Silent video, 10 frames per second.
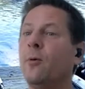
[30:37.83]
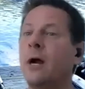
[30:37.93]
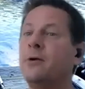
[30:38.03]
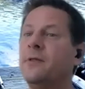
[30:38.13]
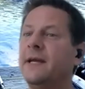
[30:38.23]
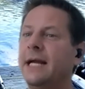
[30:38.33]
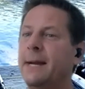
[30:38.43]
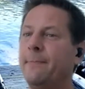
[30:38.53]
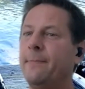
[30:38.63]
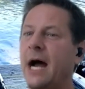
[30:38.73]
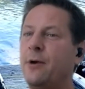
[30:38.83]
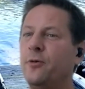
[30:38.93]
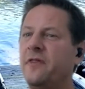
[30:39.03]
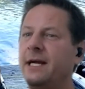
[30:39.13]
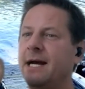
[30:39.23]
where I don't think
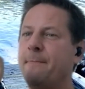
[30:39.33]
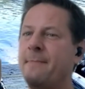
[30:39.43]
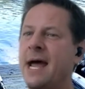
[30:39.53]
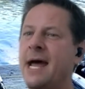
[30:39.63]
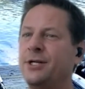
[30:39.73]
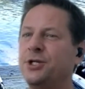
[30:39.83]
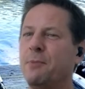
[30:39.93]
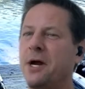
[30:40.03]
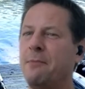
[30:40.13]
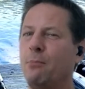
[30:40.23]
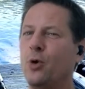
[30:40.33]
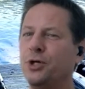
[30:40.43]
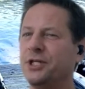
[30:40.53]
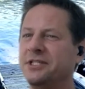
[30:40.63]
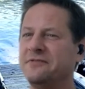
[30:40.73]
I managed my
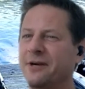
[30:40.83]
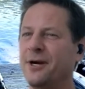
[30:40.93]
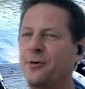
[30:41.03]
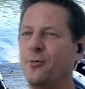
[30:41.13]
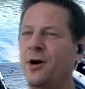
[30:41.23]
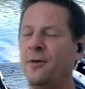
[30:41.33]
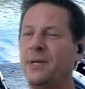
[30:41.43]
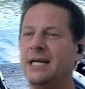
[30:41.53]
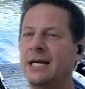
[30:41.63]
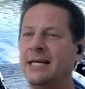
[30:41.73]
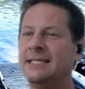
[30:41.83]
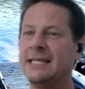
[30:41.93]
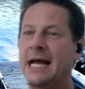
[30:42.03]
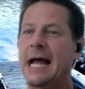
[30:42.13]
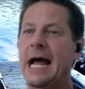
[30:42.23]
emotions very well, because
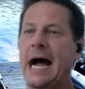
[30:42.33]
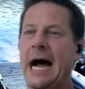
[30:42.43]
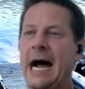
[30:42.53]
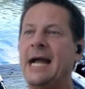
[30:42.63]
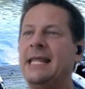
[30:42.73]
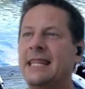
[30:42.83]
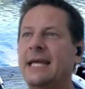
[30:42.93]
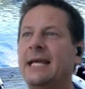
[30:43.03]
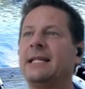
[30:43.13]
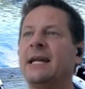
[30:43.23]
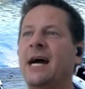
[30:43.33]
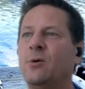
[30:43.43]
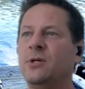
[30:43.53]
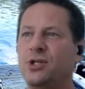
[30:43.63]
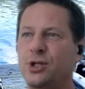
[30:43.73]
I think that I
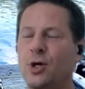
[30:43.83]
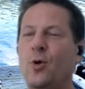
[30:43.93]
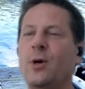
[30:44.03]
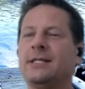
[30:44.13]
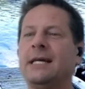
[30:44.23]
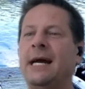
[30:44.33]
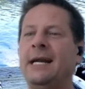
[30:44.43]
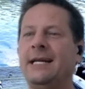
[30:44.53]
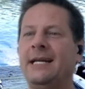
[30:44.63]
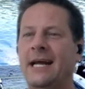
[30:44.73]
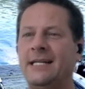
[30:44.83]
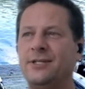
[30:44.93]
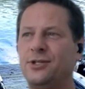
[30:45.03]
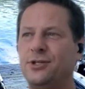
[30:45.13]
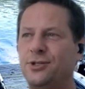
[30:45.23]
was so excited and
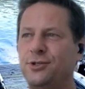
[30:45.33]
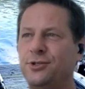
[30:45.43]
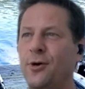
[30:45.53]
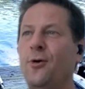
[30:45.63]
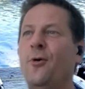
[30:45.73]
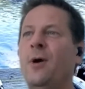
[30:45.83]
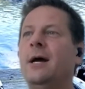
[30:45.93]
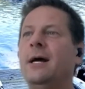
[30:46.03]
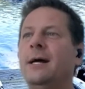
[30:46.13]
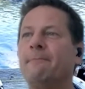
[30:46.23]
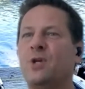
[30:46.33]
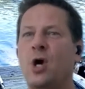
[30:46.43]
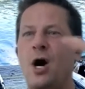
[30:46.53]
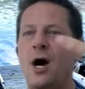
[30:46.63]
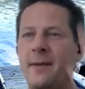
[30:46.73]
so
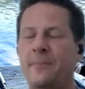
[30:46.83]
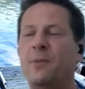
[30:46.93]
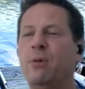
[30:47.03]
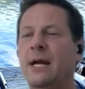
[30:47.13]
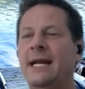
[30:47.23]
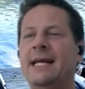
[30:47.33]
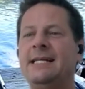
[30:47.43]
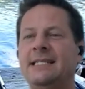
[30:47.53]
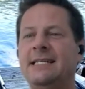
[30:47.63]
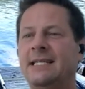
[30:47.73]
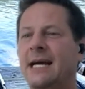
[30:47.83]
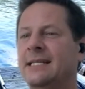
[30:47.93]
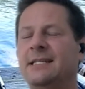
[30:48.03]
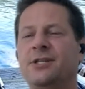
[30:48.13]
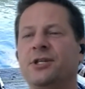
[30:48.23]
caught up in playing against these
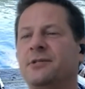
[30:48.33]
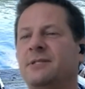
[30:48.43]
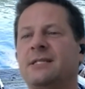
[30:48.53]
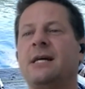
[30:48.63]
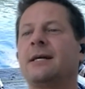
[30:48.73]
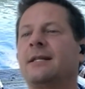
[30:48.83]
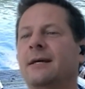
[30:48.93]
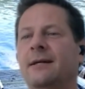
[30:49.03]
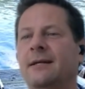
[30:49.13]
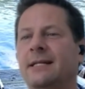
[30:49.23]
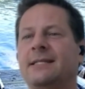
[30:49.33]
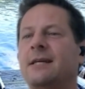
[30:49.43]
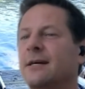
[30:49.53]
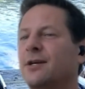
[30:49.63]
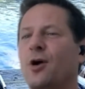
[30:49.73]
guys. It
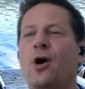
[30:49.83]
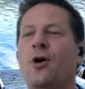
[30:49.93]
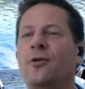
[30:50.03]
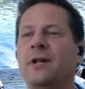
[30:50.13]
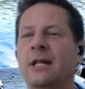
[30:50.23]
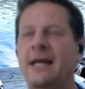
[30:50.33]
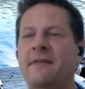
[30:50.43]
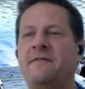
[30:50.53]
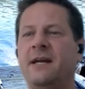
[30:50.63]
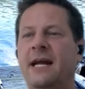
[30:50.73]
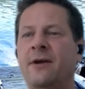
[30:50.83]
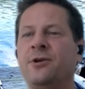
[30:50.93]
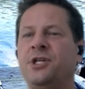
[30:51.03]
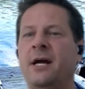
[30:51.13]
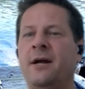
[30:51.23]
sucked all the life and
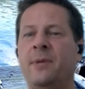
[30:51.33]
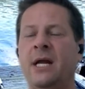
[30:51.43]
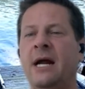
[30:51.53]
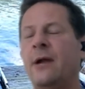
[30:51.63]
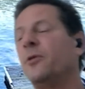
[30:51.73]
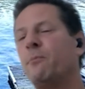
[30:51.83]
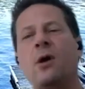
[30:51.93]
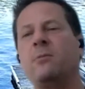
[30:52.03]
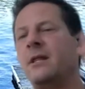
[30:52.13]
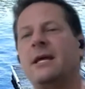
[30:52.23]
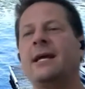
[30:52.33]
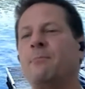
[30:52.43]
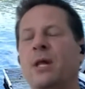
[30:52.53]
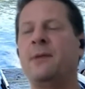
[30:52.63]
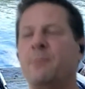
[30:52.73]
energy out of me. And I don't probably think I
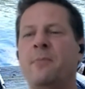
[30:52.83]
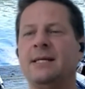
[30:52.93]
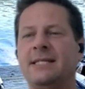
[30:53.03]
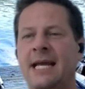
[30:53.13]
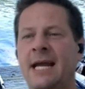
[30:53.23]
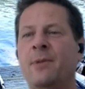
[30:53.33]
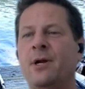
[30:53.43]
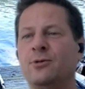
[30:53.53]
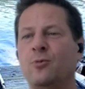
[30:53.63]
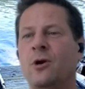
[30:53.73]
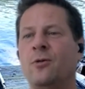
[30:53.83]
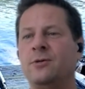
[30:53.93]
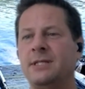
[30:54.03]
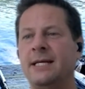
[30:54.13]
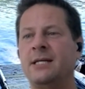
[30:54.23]
played my best game, but it was one of
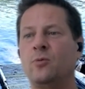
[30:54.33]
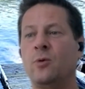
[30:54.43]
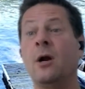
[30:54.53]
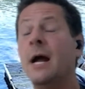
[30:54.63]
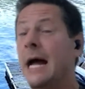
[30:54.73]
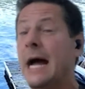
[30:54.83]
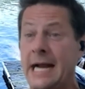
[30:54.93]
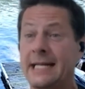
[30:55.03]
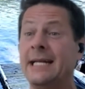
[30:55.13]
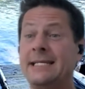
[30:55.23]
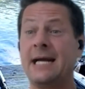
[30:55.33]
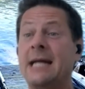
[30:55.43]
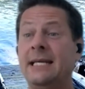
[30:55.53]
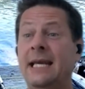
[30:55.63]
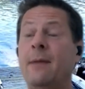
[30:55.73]
those things where it
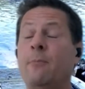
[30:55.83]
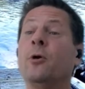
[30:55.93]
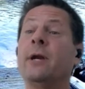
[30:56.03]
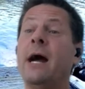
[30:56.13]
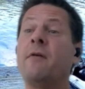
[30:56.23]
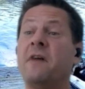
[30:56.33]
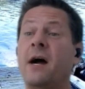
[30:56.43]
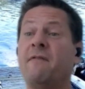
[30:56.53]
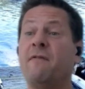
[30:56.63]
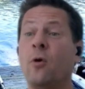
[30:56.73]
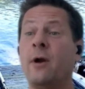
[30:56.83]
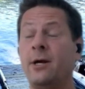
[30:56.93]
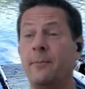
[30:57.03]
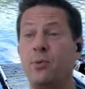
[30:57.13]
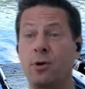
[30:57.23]
tied the game. We were down 5-4, and I
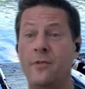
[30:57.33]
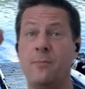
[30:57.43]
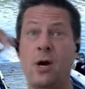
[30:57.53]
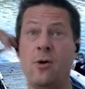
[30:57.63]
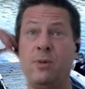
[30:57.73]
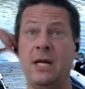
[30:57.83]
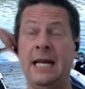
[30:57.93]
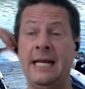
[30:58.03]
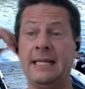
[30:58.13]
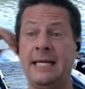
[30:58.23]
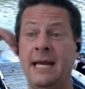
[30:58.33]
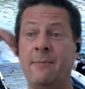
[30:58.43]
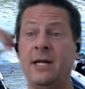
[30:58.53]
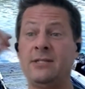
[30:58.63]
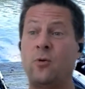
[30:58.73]
got put on the power play late in the game,
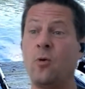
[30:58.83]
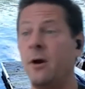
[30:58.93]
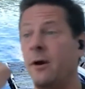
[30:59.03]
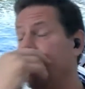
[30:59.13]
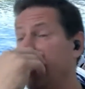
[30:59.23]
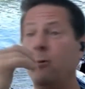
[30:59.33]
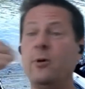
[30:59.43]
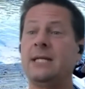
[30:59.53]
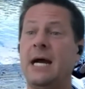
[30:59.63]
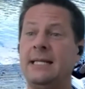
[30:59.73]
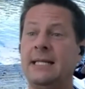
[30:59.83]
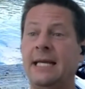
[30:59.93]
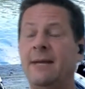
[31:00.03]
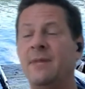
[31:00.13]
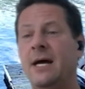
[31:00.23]
and I scored, and we tied the
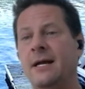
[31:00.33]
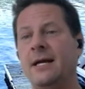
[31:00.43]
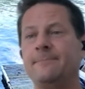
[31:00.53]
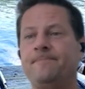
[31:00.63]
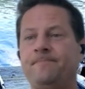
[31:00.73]
game that night.